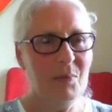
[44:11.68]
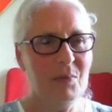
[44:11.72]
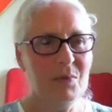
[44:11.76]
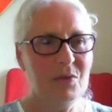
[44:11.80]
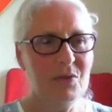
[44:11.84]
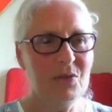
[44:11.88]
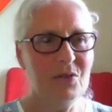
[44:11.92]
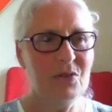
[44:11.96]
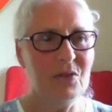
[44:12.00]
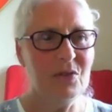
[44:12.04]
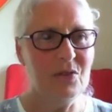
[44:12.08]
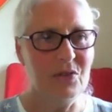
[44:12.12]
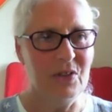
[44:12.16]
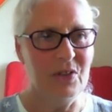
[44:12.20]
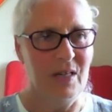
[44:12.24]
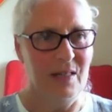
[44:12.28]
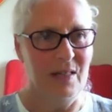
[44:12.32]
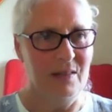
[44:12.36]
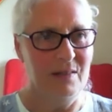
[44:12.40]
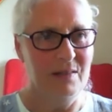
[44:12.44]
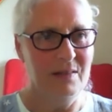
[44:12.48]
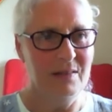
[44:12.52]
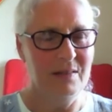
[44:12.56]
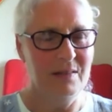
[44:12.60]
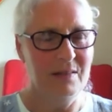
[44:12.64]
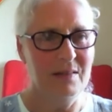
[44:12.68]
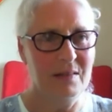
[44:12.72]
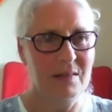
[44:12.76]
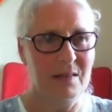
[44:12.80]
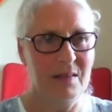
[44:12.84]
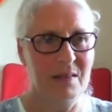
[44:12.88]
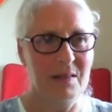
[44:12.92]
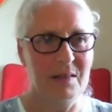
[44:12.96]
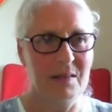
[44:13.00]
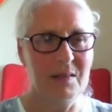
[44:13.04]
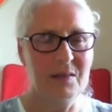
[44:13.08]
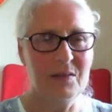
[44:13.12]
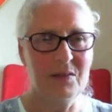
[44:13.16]
would suggest,
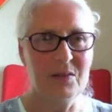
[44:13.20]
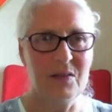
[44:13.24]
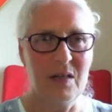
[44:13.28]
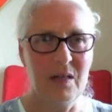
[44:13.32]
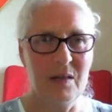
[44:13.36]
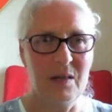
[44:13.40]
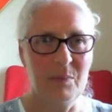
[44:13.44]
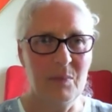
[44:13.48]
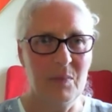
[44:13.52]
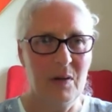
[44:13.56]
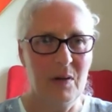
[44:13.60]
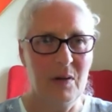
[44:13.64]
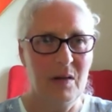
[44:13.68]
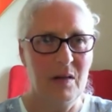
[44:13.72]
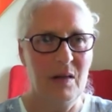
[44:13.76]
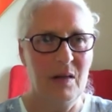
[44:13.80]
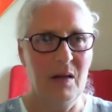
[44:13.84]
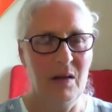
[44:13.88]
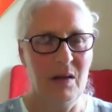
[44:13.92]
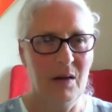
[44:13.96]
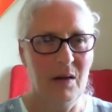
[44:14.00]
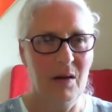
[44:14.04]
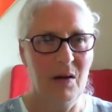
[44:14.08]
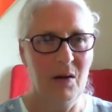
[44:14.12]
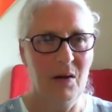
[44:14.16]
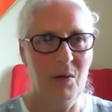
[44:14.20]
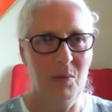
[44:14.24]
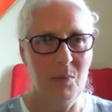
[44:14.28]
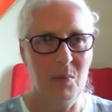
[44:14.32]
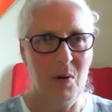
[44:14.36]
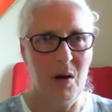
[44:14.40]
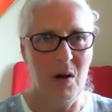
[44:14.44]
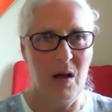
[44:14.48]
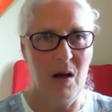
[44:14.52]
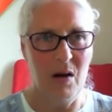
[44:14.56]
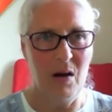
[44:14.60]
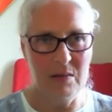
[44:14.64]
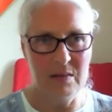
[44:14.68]
because on my
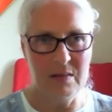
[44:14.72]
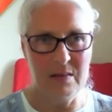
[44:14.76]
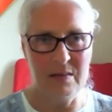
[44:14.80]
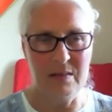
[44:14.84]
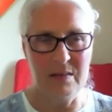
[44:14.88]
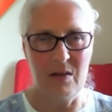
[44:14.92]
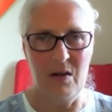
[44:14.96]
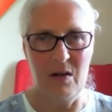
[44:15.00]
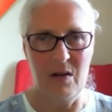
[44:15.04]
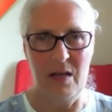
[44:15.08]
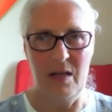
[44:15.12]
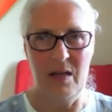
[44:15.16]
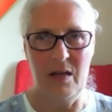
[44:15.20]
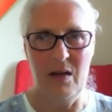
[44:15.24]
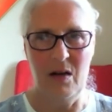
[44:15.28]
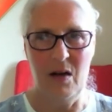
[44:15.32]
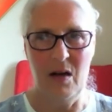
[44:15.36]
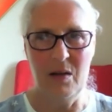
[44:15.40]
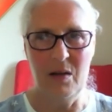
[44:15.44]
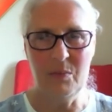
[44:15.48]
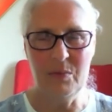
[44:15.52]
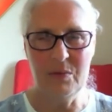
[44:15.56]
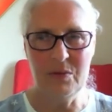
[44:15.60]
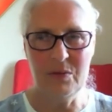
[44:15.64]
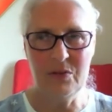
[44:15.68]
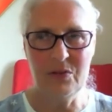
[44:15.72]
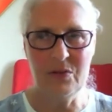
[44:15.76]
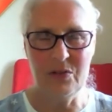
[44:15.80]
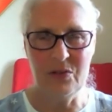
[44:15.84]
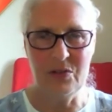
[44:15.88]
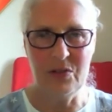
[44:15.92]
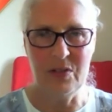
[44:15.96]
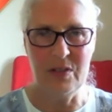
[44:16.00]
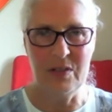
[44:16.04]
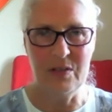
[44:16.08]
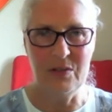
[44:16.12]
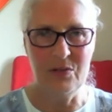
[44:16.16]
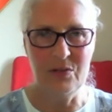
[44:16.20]
hindsight, I would
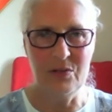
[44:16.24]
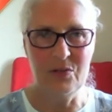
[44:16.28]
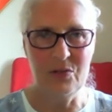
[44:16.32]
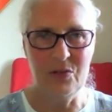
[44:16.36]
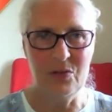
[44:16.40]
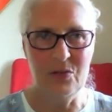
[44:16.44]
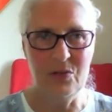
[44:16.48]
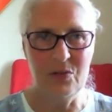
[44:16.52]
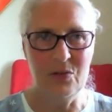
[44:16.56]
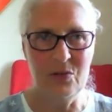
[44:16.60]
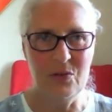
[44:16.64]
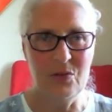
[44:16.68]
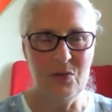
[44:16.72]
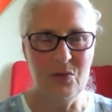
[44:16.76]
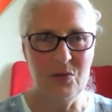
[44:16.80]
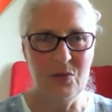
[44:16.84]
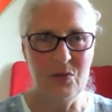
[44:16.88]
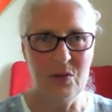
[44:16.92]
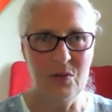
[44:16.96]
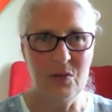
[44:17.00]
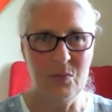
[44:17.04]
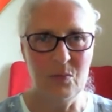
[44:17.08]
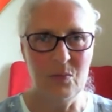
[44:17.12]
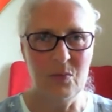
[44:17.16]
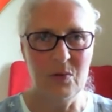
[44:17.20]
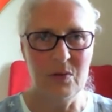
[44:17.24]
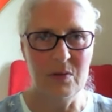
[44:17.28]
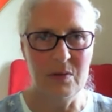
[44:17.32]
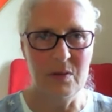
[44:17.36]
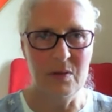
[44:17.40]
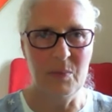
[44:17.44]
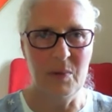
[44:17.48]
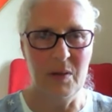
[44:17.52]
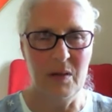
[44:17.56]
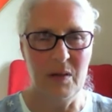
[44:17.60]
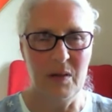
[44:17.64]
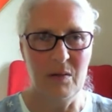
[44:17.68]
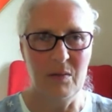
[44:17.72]
suggest you don't worry
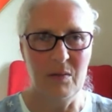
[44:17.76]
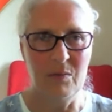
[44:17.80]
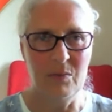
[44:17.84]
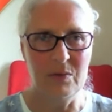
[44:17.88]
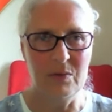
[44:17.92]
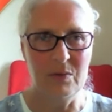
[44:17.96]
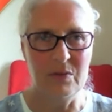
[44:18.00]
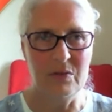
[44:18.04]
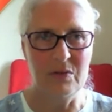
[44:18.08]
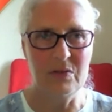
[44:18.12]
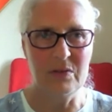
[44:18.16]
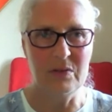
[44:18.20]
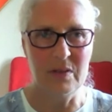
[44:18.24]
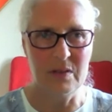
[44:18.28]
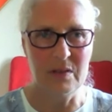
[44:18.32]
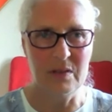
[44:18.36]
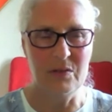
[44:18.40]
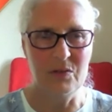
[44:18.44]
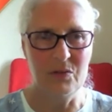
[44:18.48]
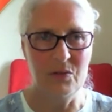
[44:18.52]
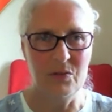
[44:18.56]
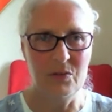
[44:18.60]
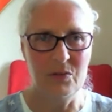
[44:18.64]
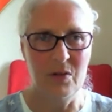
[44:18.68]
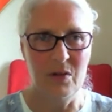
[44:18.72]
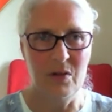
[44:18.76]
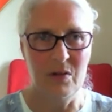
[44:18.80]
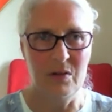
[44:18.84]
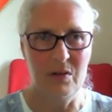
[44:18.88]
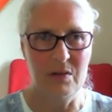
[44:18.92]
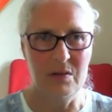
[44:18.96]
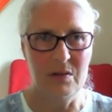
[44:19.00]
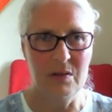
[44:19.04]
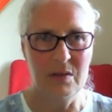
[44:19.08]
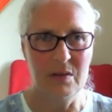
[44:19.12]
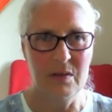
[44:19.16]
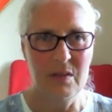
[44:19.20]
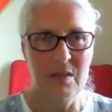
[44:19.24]
about what's stuck in your
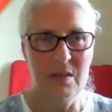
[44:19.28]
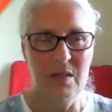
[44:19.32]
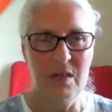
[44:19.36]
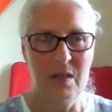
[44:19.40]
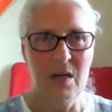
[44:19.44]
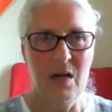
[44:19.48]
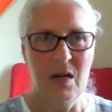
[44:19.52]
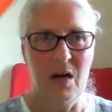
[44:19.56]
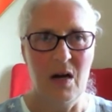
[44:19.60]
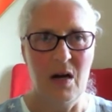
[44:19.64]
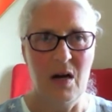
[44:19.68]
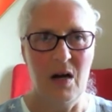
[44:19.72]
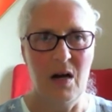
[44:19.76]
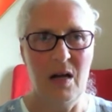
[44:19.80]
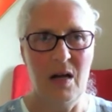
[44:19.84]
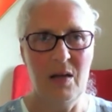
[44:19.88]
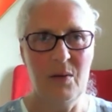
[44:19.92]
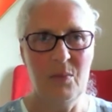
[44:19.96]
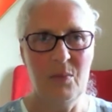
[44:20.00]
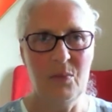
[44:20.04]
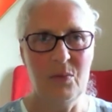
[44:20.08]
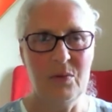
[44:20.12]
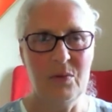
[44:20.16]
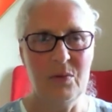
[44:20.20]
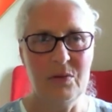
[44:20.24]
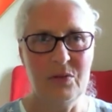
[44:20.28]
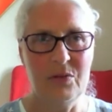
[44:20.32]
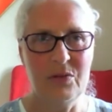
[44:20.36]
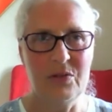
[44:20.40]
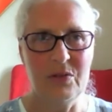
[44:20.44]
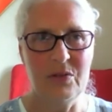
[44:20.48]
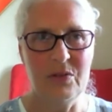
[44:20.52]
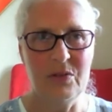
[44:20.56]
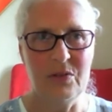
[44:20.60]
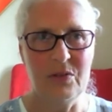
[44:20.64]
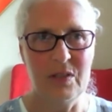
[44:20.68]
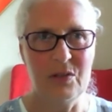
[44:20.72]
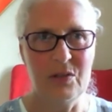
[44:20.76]
heart. I would
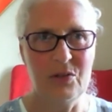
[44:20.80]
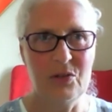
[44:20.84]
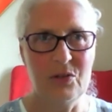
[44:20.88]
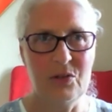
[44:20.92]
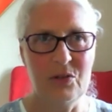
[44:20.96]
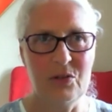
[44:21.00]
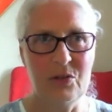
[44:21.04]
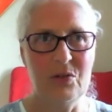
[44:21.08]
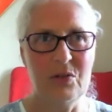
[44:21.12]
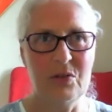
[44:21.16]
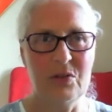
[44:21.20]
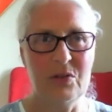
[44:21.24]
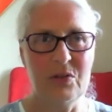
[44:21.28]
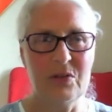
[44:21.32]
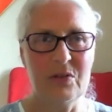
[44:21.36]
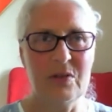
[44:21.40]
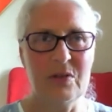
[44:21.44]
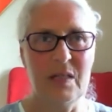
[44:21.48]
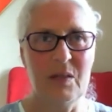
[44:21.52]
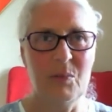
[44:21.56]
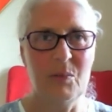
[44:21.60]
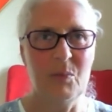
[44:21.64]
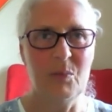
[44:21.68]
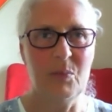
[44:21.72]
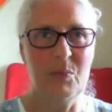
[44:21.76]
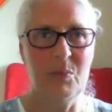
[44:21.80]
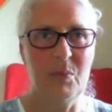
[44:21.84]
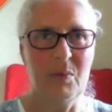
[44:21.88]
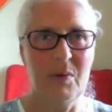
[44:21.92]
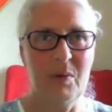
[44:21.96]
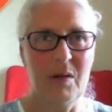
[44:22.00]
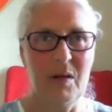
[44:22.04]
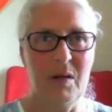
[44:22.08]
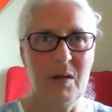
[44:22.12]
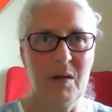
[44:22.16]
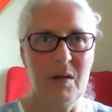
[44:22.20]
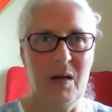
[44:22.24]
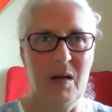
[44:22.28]
suggest you just keep
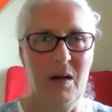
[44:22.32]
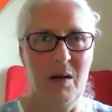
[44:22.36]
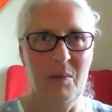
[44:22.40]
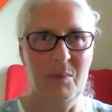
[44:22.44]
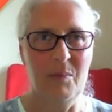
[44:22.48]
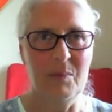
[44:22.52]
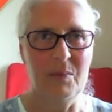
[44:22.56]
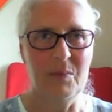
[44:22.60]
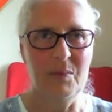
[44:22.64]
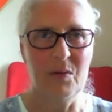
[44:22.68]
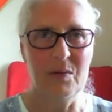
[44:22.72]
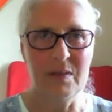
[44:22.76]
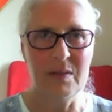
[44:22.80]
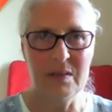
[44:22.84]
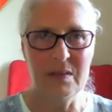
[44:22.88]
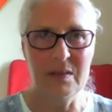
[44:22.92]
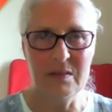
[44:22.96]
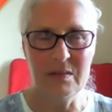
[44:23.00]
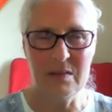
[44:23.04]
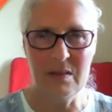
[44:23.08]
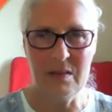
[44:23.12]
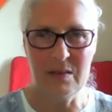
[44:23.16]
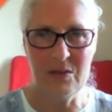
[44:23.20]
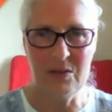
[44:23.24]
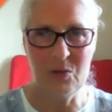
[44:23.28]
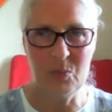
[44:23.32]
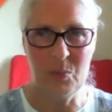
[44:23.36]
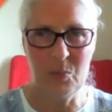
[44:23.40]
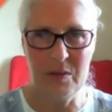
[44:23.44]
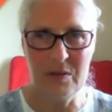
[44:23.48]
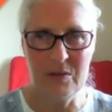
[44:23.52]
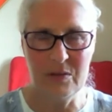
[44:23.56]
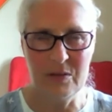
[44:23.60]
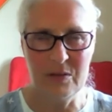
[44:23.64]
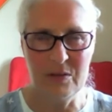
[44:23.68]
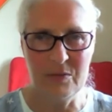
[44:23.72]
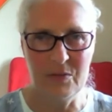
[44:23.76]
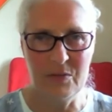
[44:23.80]
going into that
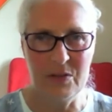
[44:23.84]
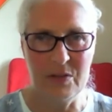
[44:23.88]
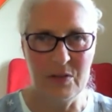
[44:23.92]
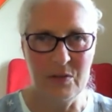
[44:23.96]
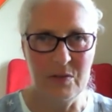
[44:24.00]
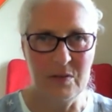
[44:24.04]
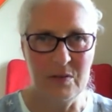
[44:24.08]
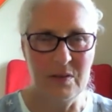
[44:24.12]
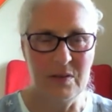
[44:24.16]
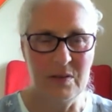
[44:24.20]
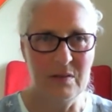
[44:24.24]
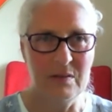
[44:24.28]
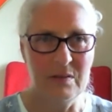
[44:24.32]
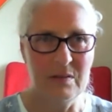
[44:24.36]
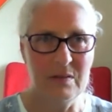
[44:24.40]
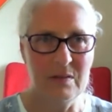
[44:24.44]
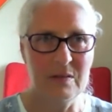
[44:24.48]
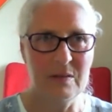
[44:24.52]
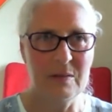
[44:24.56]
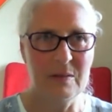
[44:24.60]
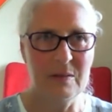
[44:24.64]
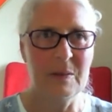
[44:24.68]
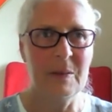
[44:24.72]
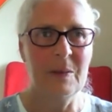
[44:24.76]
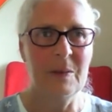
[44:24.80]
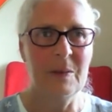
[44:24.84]
space of stillness